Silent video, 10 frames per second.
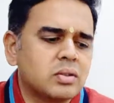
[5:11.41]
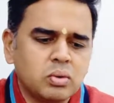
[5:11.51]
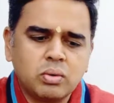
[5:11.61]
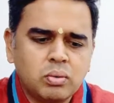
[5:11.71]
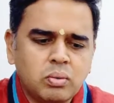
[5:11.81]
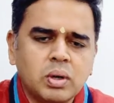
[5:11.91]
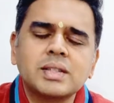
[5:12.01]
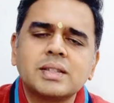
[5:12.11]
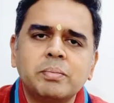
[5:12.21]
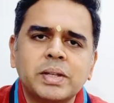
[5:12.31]
So what
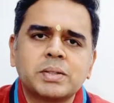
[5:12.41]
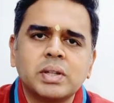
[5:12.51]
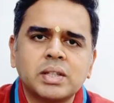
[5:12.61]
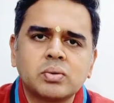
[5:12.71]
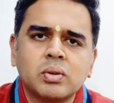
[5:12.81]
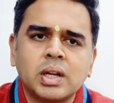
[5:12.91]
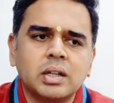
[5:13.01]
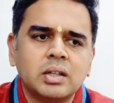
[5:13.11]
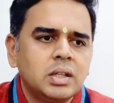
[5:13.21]
is the best place to hide?